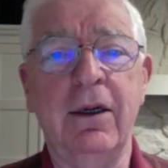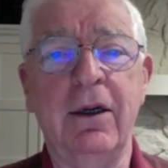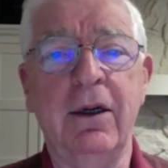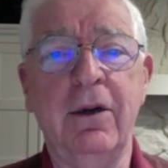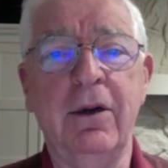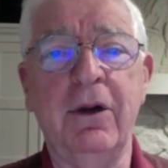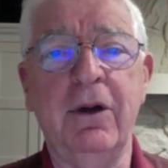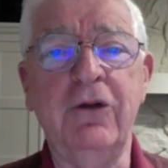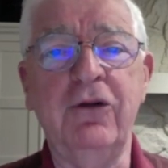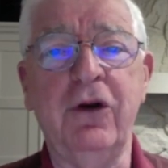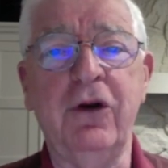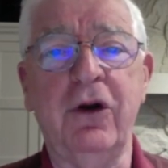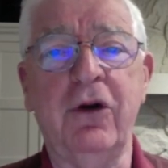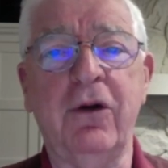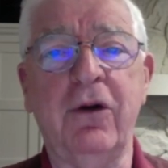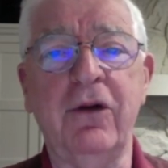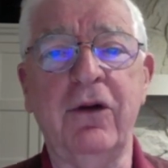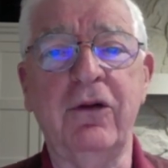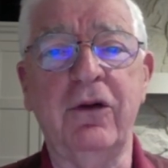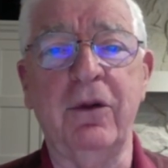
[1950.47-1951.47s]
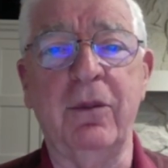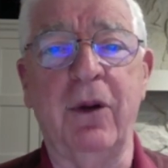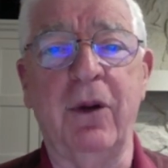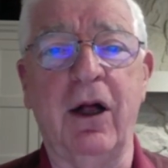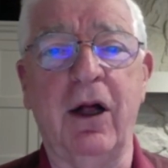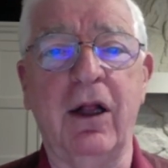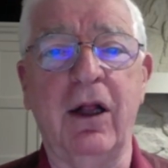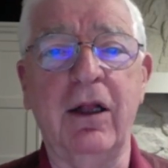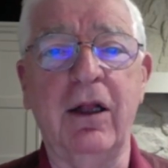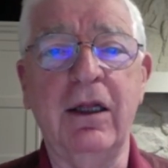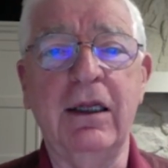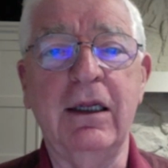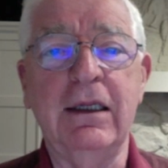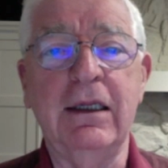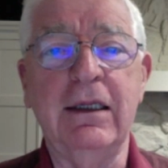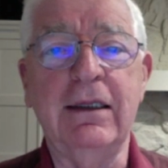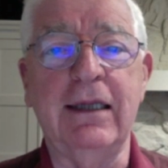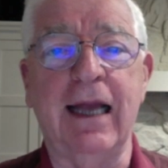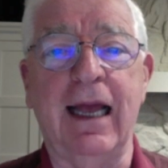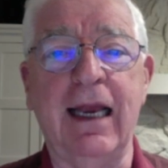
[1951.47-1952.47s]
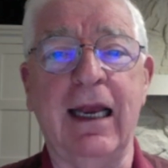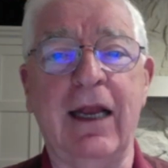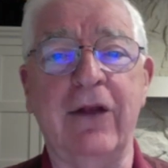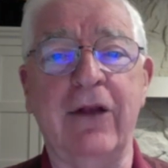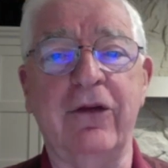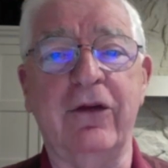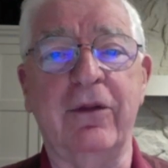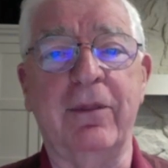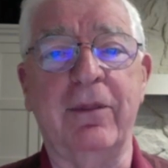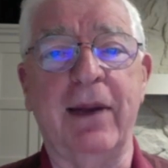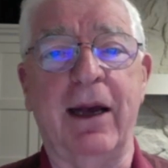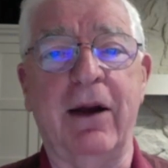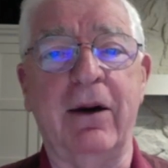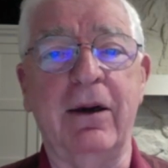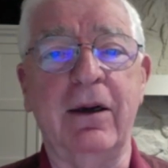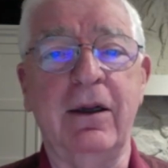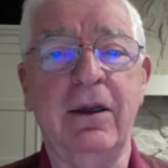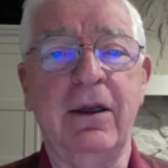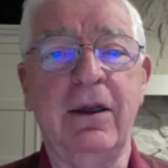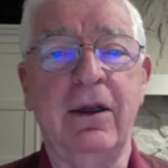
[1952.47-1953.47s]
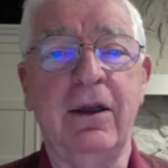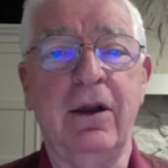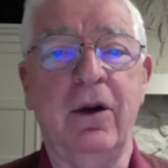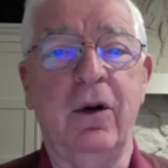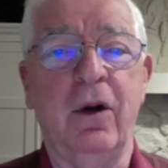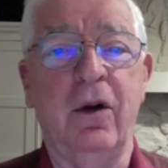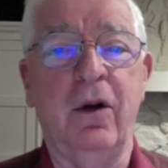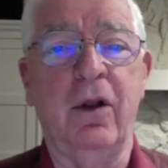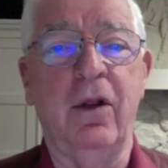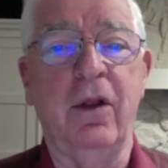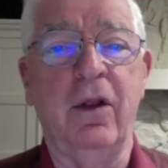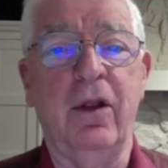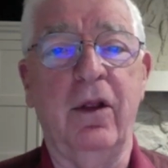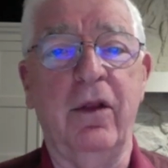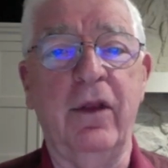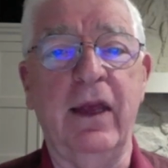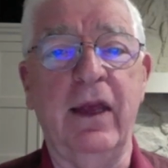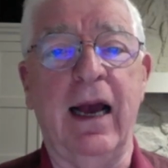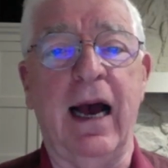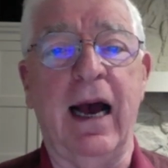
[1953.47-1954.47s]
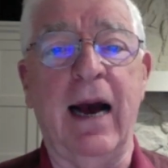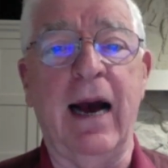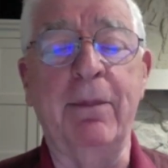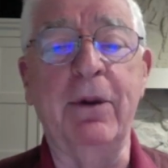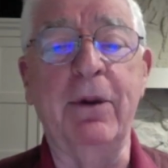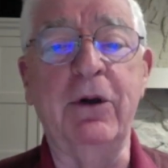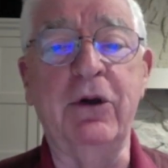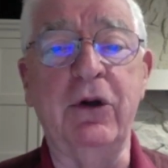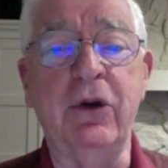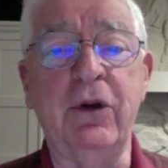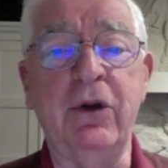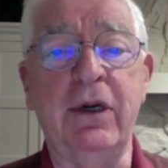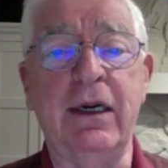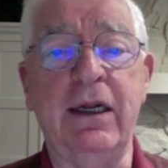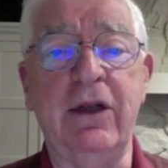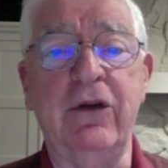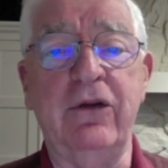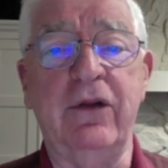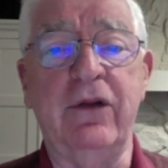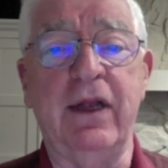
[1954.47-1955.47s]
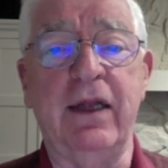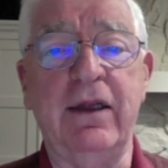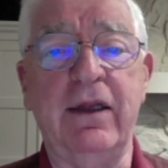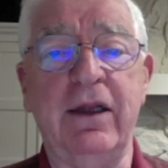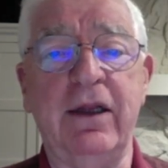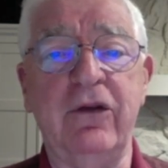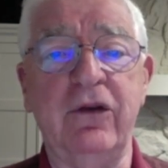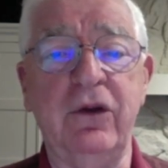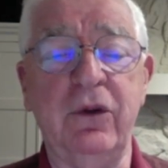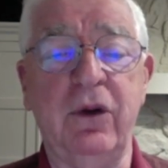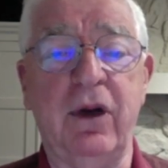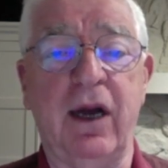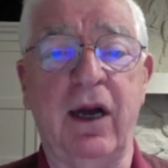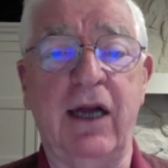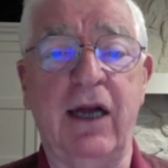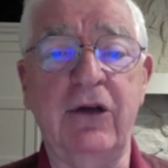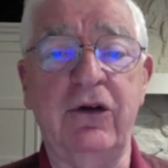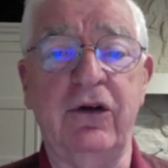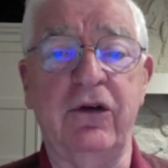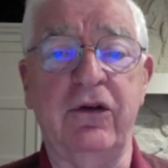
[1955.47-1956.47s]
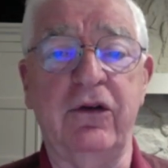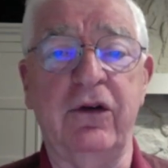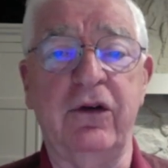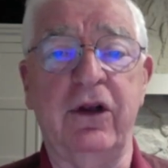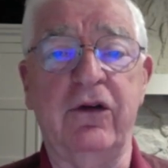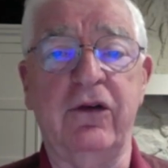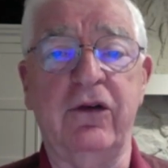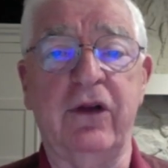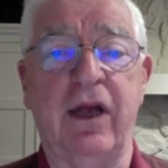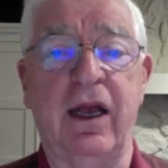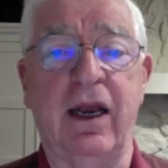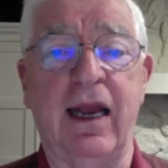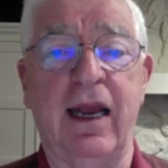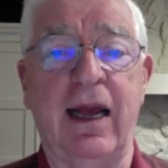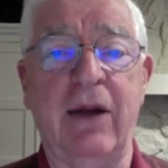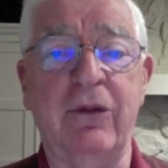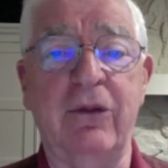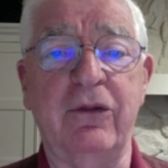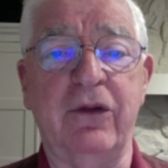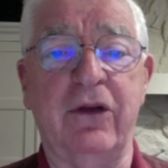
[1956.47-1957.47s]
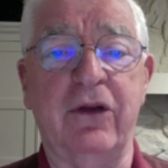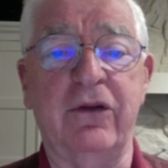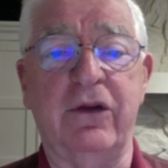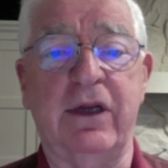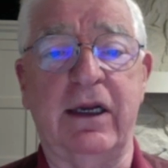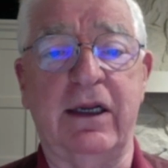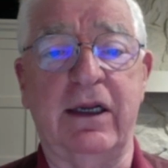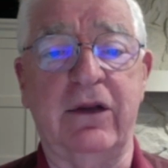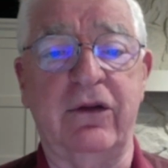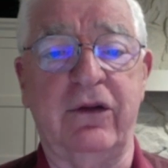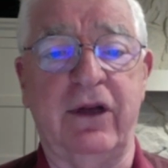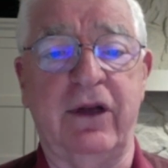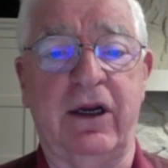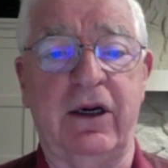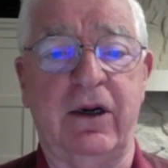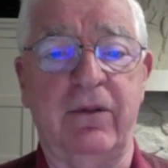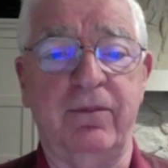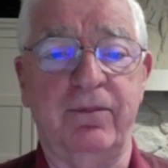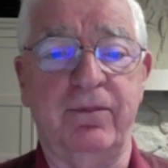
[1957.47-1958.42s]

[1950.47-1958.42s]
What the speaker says: What's your crystal ball? Tell us about the opportunities that this new consciousness allows us to consider.